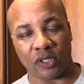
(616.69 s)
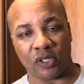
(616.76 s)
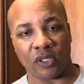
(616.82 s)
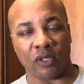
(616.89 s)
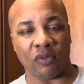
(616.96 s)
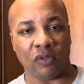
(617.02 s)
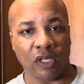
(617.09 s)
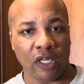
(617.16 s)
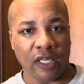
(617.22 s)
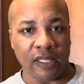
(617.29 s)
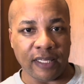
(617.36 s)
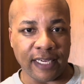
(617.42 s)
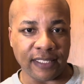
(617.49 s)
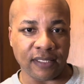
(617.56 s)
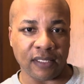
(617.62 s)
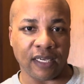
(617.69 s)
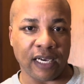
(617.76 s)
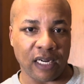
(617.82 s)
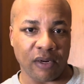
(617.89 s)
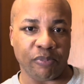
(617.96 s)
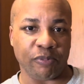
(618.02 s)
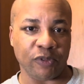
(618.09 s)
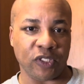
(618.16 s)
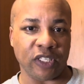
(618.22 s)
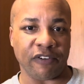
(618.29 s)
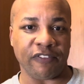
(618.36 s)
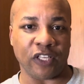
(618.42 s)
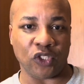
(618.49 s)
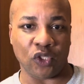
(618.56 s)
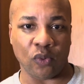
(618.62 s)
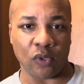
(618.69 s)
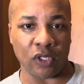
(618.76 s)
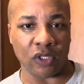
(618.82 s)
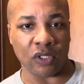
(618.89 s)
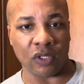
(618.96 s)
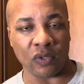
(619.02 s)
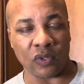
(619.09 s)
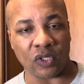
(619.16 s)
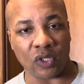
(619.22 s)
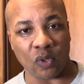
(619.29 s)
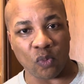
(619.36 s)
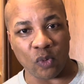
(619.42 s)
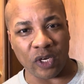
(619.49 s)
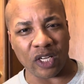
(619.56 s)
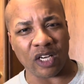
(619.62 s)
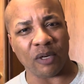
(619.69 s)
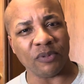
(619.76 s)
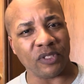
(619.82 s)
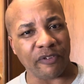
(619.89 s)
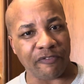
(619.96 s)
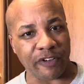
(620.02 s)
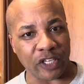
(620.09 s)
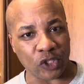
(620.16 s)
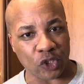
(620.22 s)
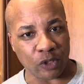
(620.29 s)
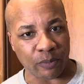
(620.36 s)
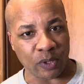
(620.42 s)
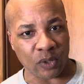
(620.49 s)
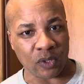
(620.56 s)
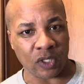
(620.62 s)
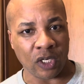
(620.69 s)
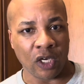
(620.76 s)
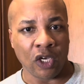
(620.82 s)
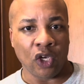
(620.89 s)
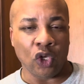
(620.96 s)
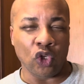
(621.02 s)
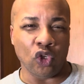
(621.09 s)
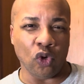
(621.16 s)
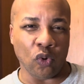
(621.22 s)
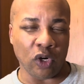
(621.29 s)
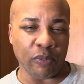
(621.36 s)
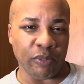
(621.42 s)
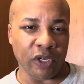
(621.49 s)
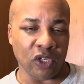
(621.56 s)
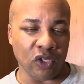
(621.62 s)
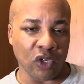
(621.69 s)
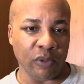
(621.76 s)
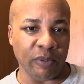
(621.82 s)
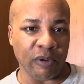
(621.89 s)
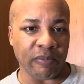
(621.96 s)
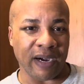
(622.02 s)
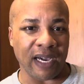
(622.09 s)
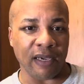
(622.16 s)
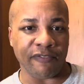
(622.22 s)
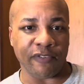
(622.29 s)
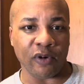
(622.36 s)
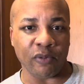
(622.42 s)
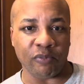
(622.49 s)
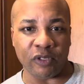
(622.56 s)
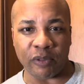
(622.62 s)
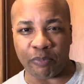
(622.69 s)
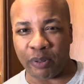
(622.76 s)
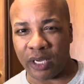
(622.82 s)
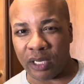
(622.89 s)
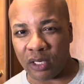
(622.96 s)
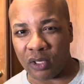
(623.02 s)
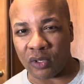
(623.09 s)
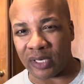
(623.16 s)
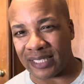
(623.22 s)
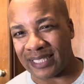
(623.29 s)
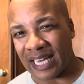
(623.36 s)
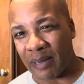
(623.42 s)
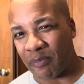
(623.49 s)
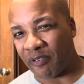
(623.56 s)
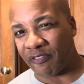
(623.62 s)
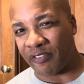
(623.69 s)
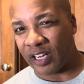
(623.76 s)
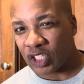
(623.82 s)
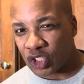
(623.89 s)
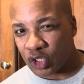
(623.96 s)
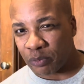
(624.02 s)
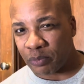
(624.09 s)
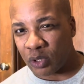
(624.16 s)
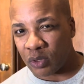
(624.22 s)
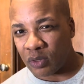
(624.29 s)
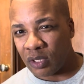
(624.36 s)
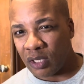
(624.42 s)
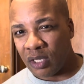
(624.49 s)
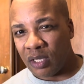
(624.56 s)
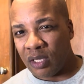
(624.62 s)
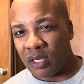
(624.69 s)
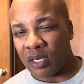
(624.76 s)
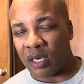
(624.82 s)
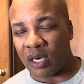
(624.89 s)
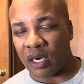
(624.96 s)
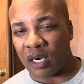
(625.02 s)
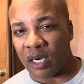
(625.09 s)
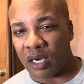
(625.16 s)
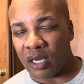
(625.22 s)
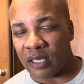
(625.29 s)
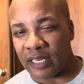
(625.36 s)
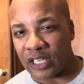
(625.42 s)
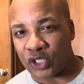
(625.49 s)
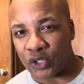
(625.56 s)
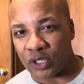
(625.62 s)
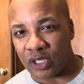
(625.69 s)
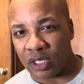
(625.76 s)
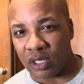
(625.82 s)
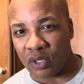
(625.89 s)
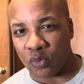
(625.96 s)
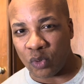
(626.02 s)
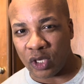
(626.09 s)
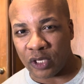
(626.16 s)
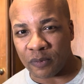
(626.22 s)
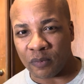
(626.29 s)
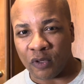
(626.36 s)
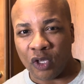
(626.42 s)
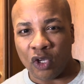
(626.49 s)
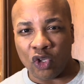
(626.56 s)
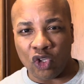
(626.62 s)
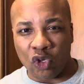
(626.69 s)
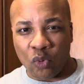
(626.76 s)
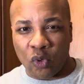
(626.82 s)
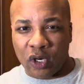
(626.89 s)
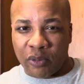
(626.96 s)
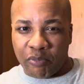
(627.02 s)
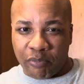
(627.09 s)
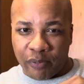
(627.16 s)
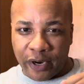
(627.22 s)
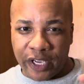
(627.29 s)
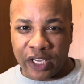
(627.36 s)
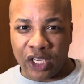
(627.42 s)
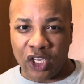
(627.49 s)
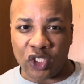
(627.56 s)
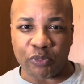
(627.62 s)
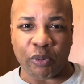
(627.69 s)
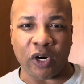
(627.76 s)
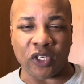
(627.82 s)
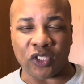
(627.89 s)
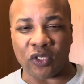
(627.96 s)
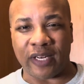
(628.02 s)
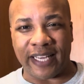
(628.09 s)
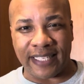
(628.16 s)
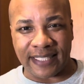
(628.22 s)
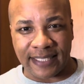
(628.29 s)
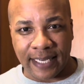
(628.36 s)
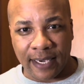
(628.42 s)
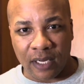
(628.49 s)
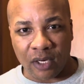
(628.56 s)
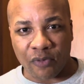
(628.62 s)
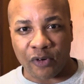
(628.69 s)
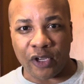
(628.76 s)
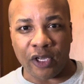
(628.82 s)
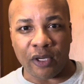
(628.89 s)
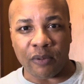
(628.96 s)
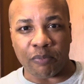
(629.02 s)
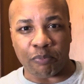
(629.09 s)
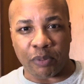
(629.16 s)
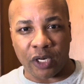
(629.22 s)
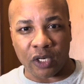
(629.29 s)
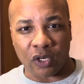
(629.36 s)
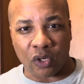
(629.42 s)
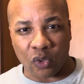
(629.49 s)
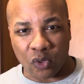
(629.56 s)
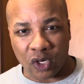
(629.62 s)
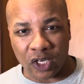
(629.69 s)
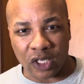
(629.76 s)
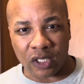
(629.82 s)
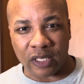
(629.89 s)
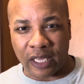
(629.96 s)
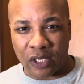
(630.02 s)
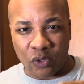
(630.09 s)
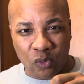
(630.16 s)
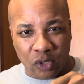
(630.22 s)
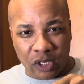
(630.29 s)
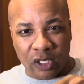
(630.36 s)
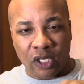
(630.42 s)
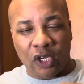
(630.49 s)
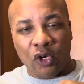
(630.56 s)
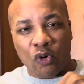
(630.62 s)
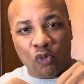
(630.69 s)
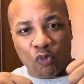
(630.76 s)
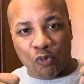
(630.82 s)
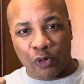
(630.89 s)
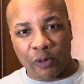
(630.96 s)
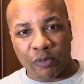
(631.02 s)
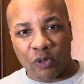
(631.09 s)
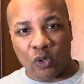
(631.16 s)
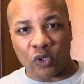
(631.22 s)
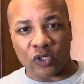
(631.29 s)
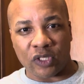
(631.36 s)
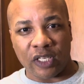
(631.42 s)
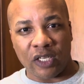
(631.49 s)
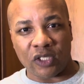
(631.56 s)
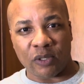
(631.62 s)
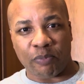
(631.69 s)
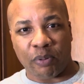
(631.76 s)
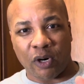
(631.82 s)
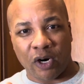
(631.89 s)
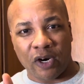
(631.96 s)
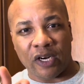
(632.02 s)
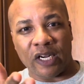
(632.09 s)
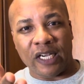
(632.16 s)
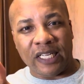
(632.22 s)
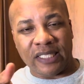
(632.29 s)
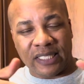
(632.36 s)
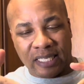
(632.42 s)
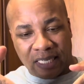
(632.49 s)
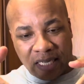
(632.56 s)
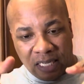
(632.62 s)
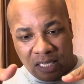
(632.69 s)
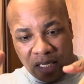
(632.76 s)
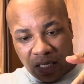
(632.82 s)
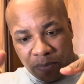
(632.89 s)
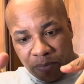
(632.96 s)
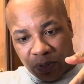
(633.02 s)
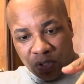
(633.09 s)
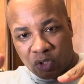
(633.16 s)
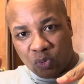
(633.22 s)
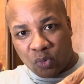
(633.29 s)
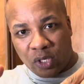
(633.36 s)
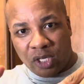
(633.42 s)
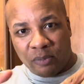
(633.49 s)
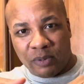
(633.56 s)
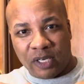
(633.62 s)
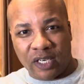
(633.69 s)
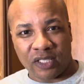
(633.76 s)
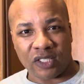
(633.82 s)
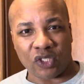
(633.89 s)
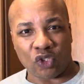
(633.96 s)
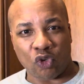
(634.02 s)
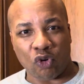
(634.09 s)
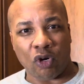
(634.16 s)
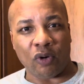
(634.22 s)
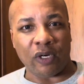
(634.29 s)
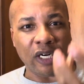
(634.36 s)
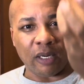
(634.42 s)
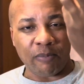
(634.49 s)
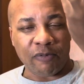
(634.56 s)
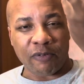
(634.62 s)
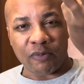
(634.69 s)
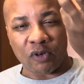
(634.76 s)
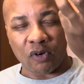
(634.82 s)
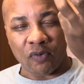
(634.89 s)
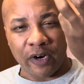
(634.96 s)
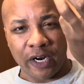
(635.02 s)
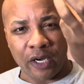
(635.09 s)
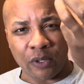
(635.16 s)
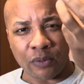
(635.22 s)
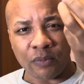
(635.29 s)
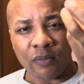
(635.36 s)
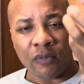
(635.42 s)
So that's the kind of stuff that you want to do. So when it comes to vegetables, you want to be a little bit mindful, depending on the type of vegetable that you're dealing with. You want to break each part. So like celery, bok choy, like you want to rip those things apart to get in between, because it's growing up from the ground.